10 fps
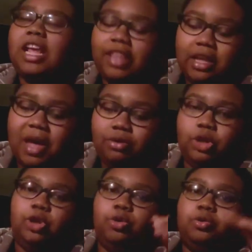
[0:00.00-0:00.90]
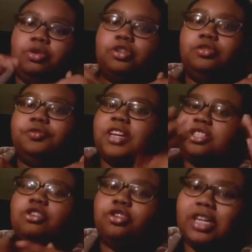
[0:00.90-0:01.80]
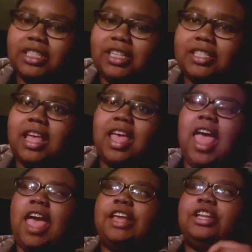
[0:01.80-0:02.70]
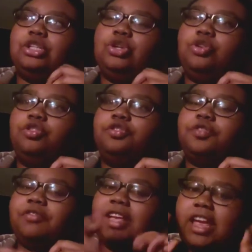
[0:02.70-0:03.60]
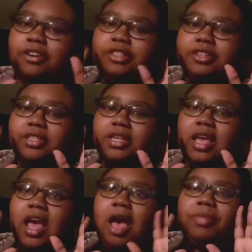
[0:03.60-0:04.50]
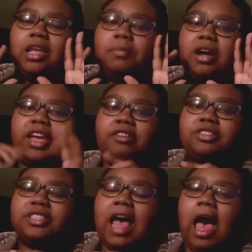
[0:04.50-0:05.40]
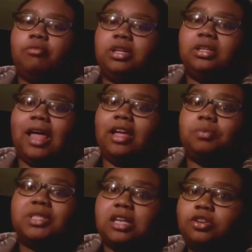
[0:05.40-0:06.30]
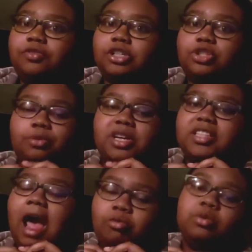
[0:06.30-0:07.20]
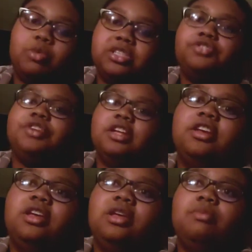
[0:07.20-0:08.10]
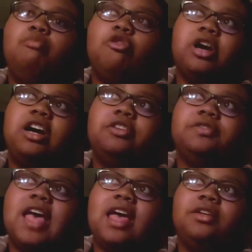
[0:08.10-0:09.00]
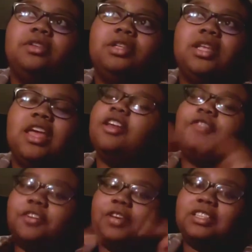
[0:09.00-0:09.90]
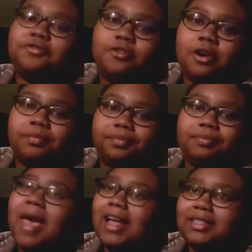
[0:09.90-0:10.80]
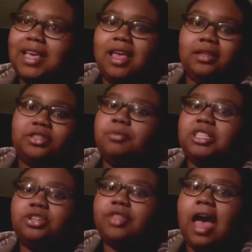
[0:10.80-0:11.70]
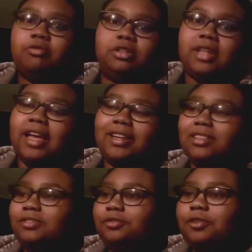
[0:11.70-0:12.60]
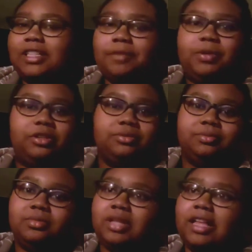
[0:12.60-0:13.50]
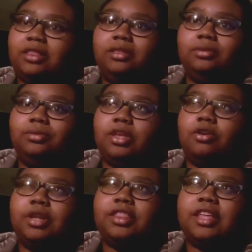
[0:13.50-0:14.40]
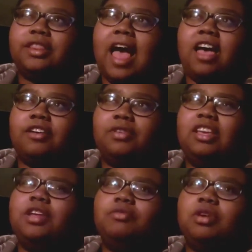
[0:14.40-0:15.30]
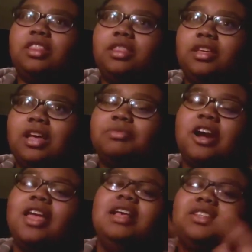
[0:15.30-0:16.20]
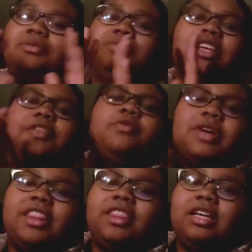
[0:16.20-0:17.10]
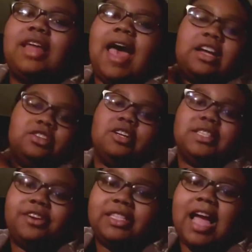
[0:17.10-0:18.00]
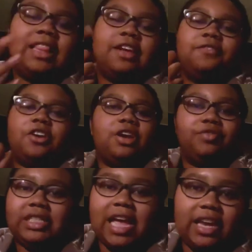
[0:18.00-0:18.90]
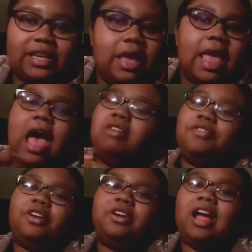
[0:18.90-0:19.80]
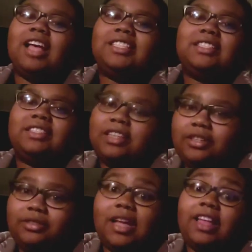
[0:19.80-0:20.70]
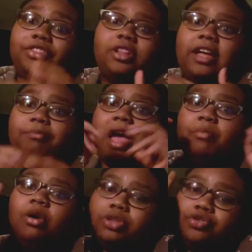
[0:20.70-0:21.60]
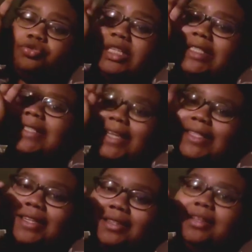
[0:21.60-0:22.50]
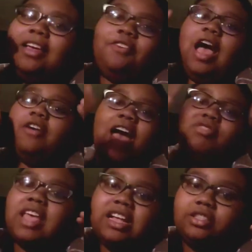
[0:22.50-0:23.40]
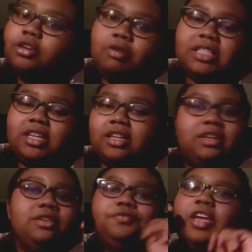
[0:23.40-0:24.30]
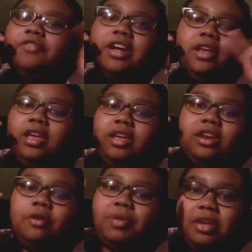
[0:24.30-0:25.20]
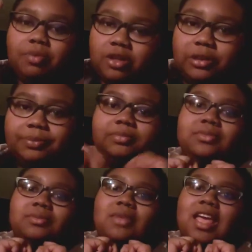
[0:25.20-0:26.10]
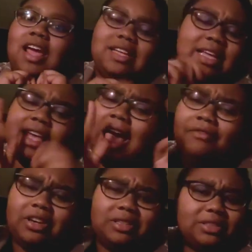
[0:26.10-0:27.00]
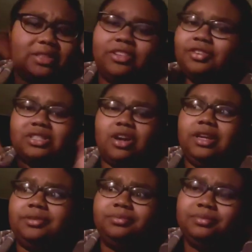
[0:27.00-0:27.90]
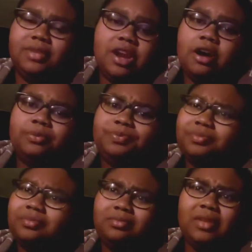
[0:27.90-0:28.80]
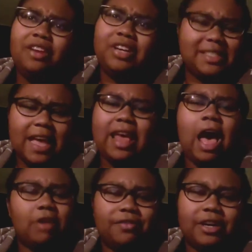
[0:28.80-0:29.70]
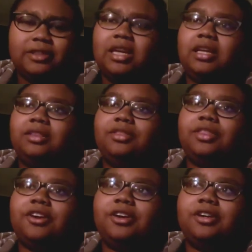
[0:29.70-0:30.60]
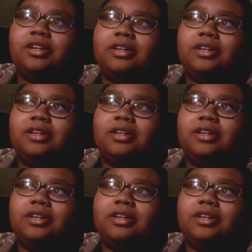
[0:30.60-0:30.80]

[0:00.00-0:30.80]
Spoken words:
when I think about new fictional crushes and new favorite characters, I'm thinking about characters that I would like obsess over so much would want to read more of in a fan fiction form, Matt. So much so that I will, like, for example, like the only thing that even with the ACOTAR series, I like Farrah and Rhysand. However, I still, and they're like my most recent, if I have to answer the question, favorite, you know, people, and I guess I have a crush on, you know, Rhysand. However,